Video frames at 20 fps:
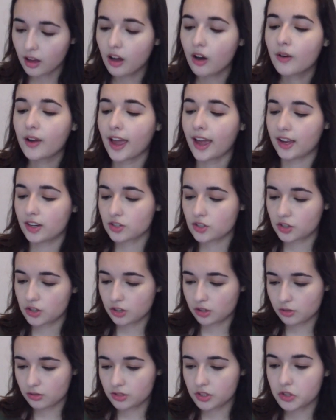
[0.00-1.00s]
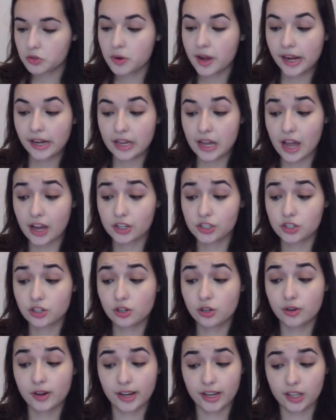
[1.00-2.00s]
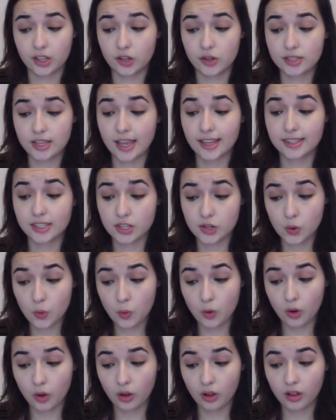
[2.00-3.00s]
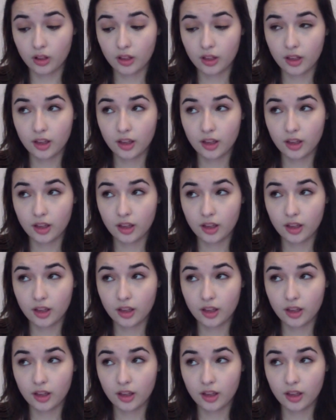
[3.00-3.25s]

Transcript: Okay, do you do any extracurriculars at school?